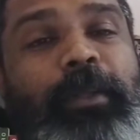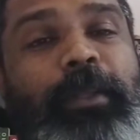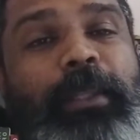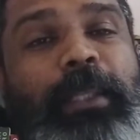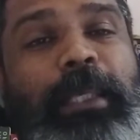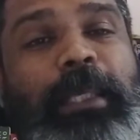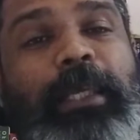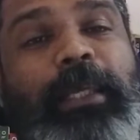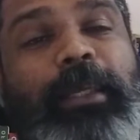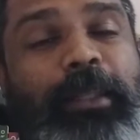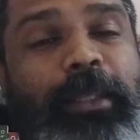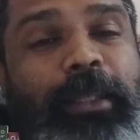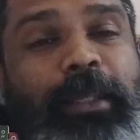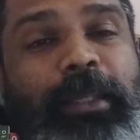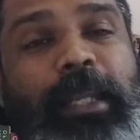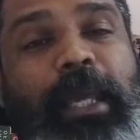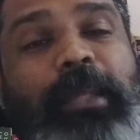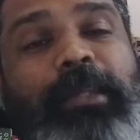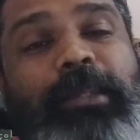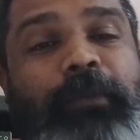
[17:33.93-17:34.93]
the
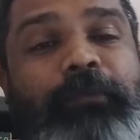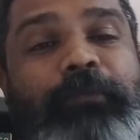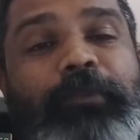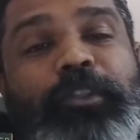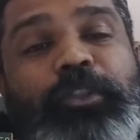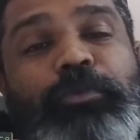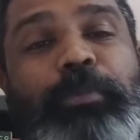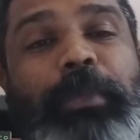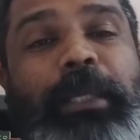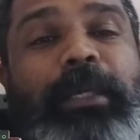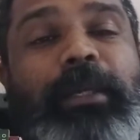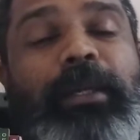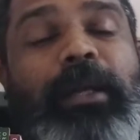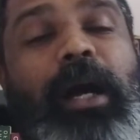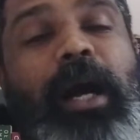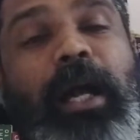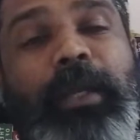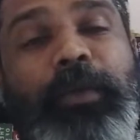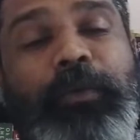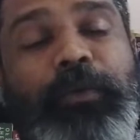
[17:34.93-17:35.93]
natives speak
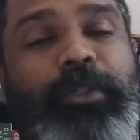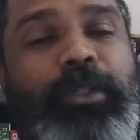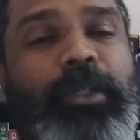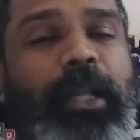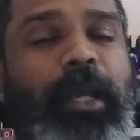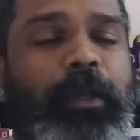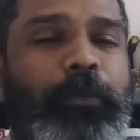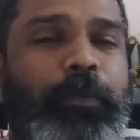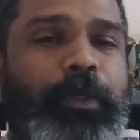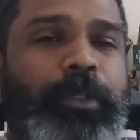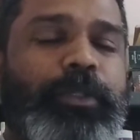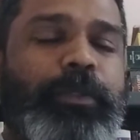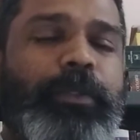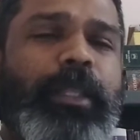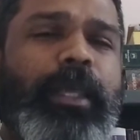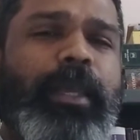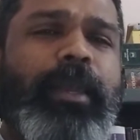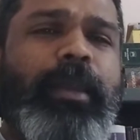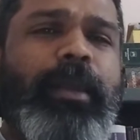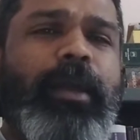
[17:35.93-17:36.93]
Irish language.
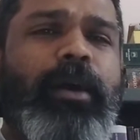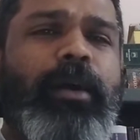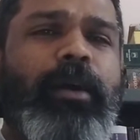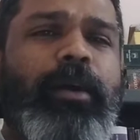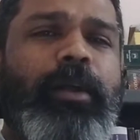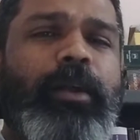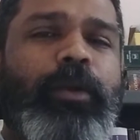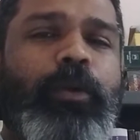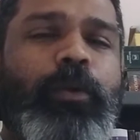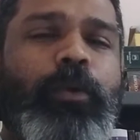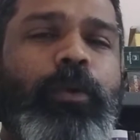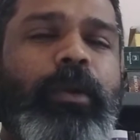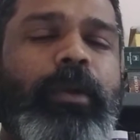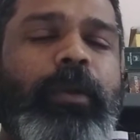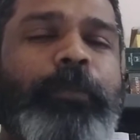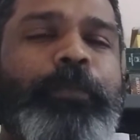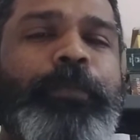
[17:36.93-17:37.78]
They are all